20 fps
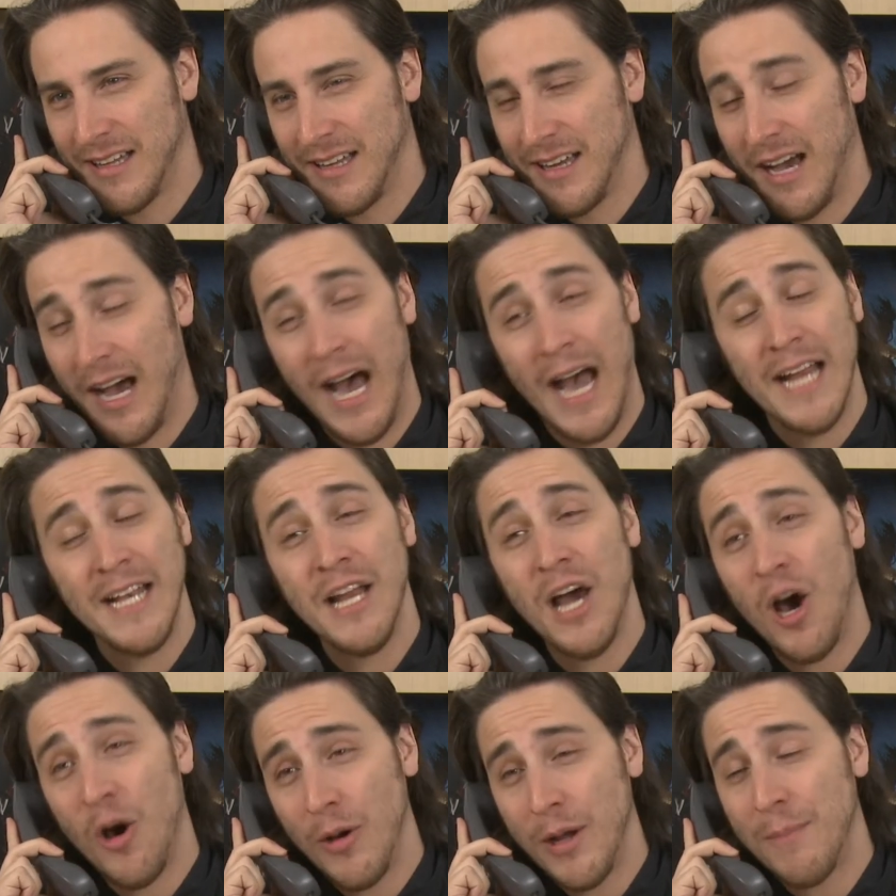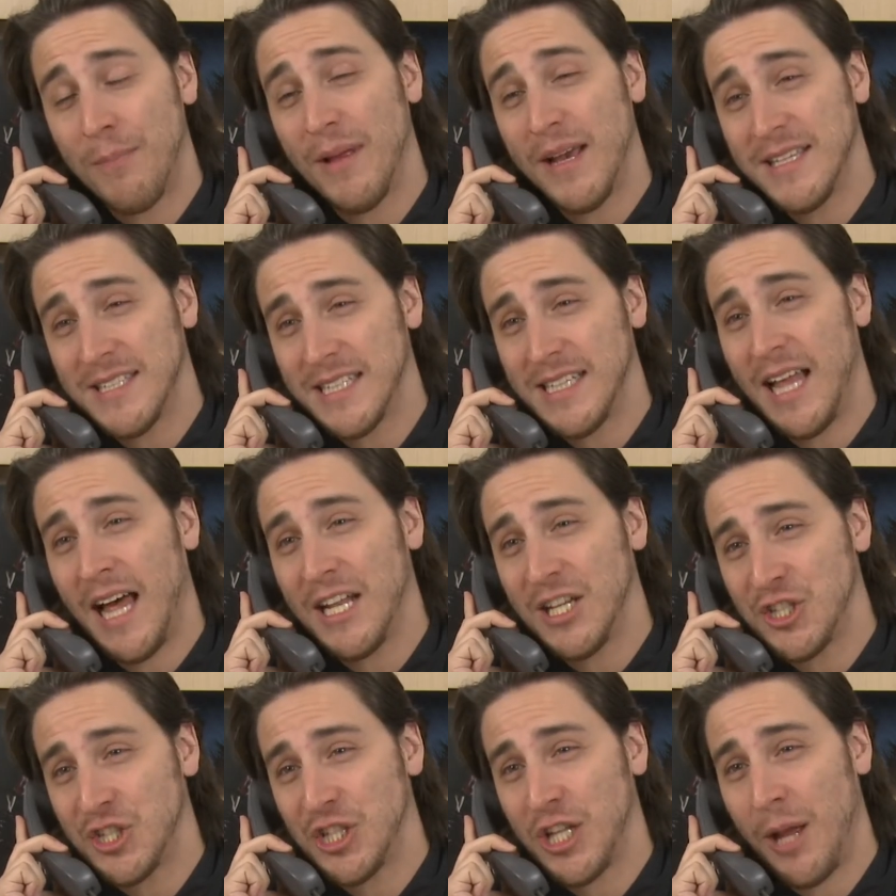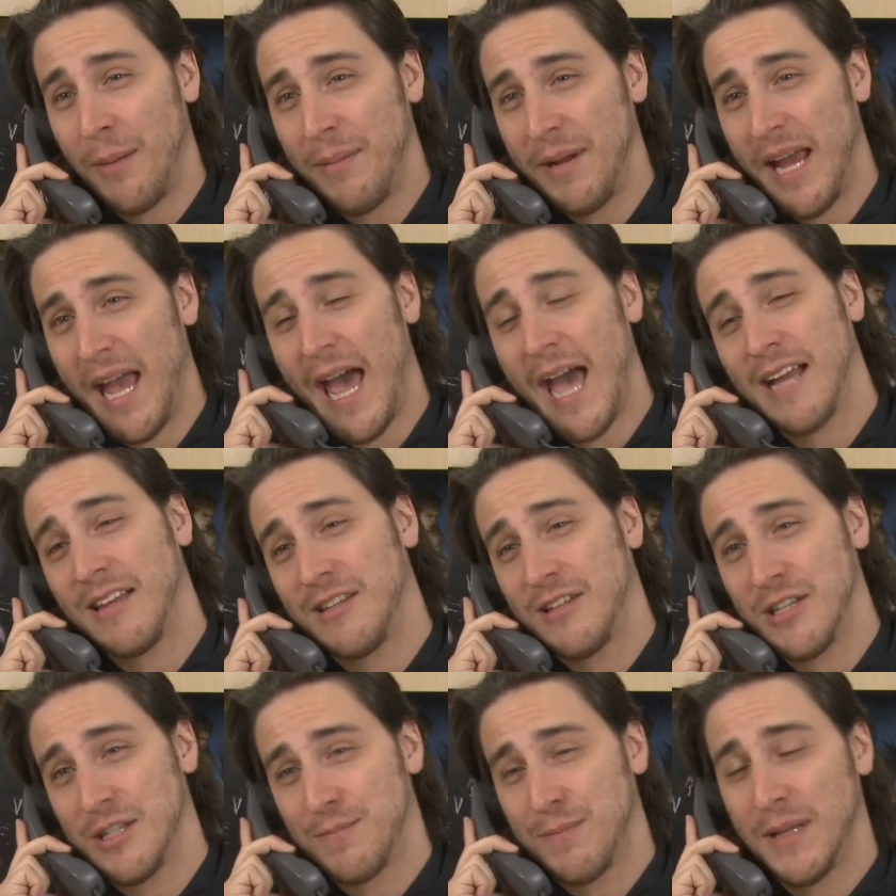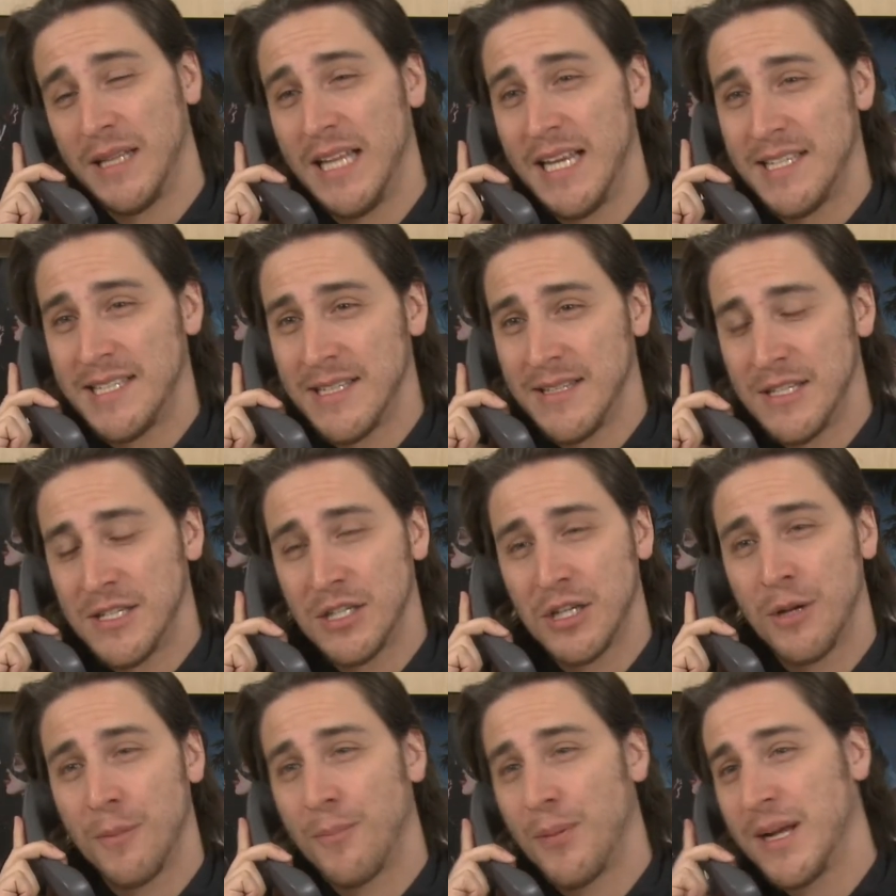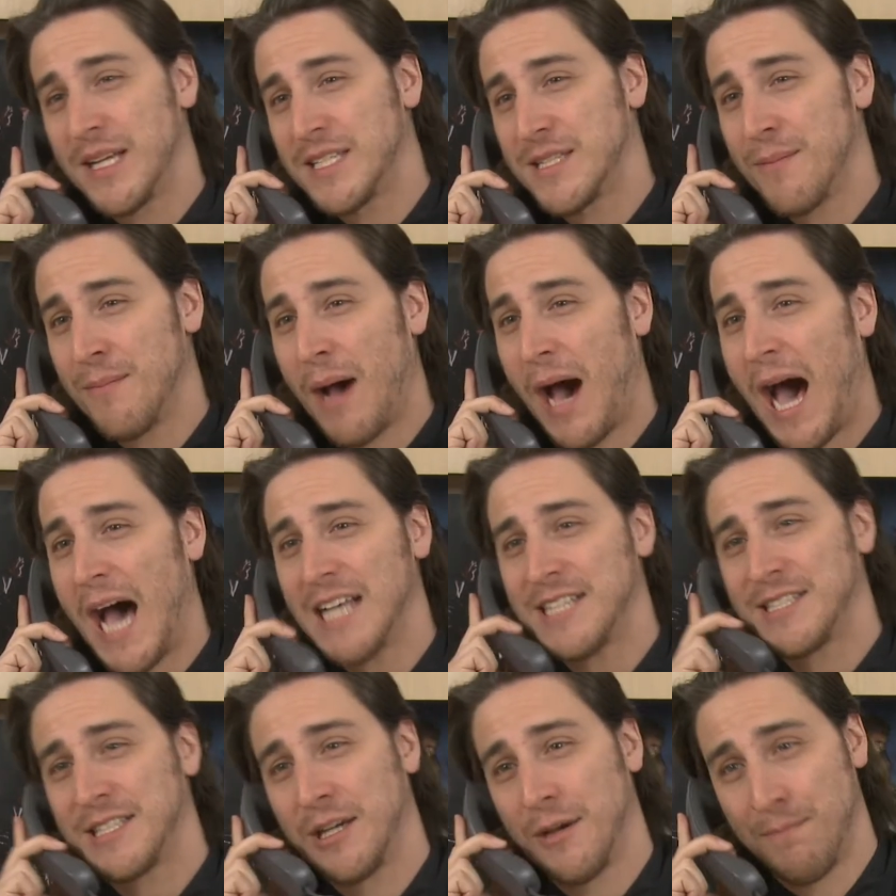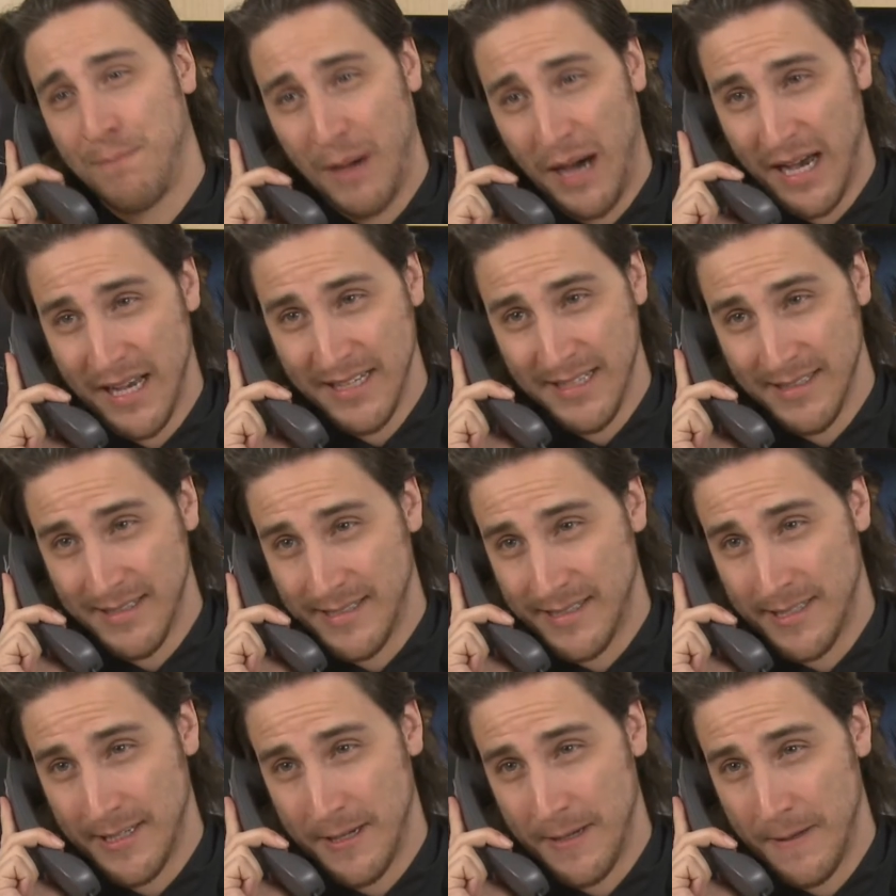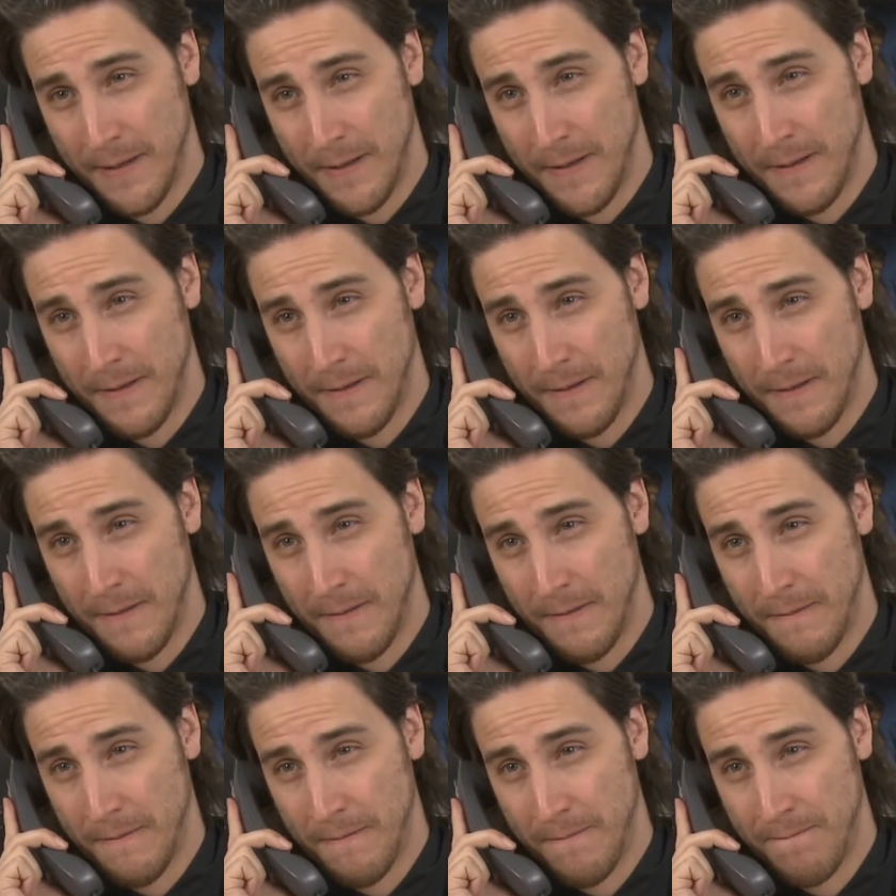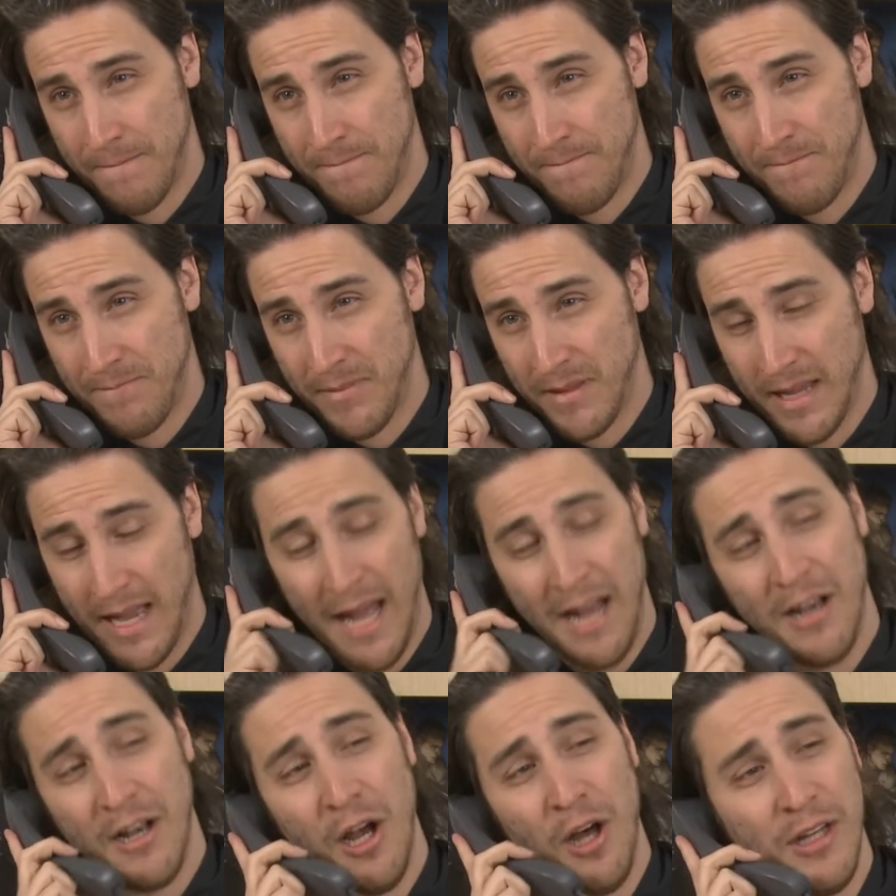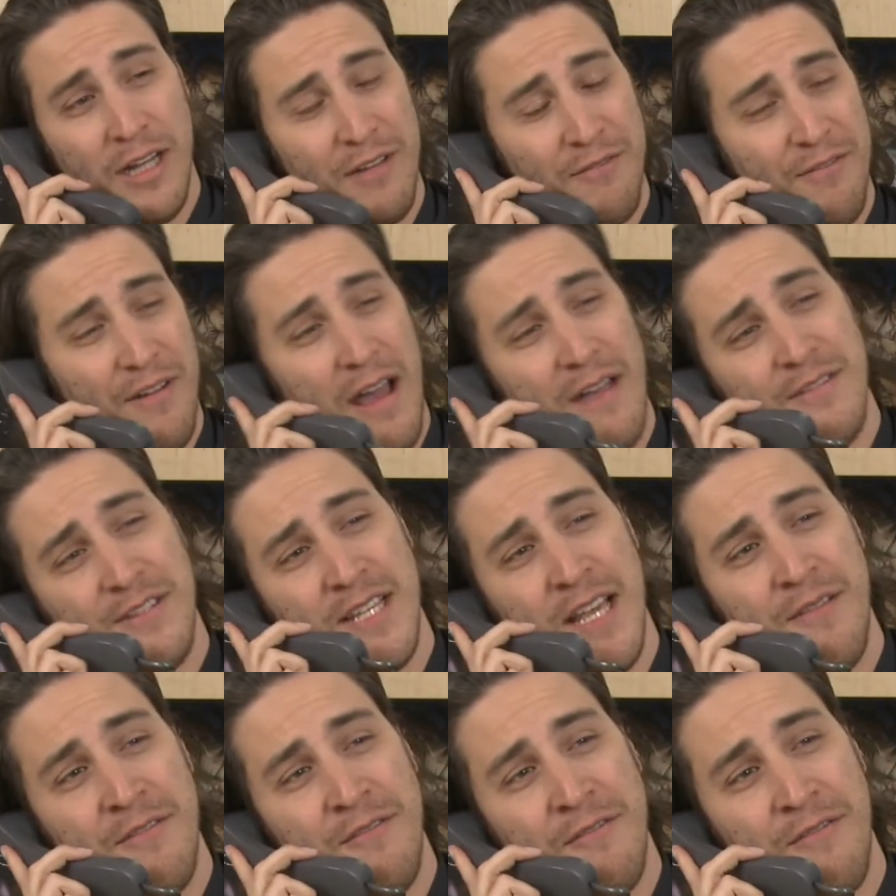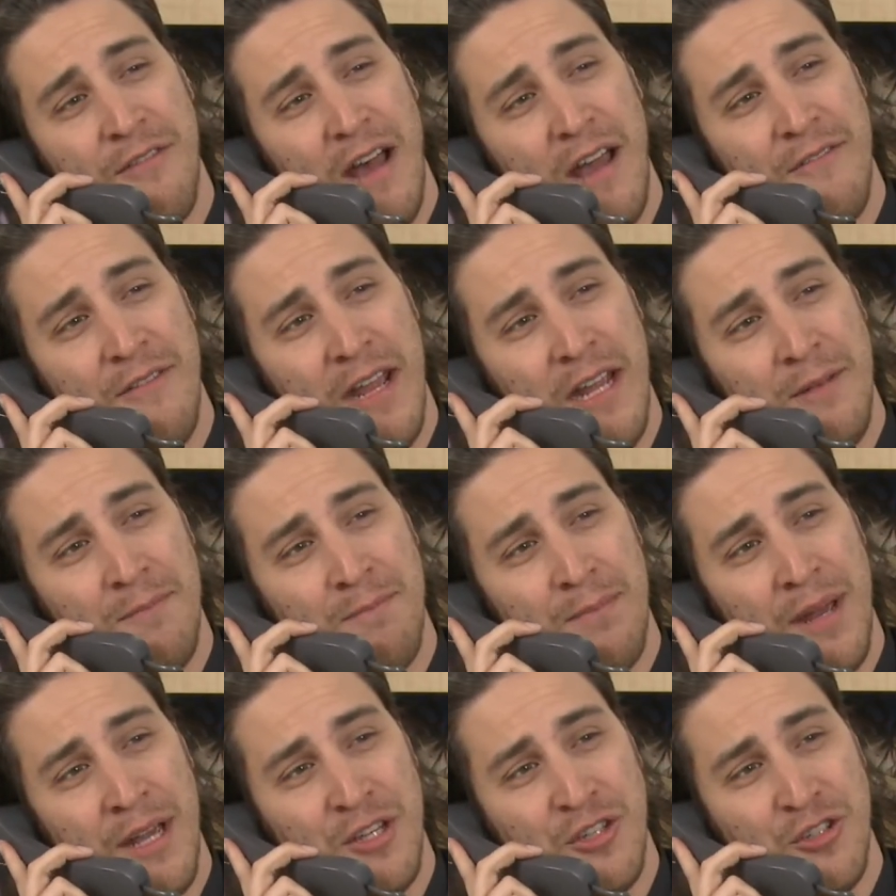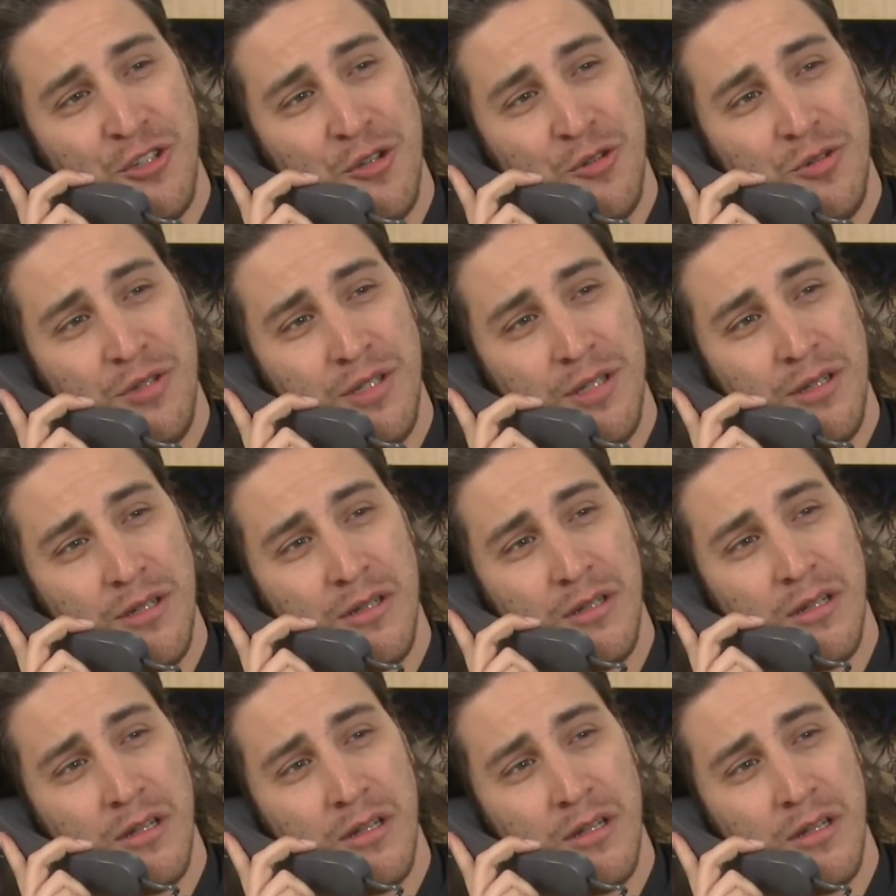I know he plays a lot of schlubby actors, but listen, this is gonna bring some Oscar buzz. I don't know, like 5'7", 5'8", in big shoes?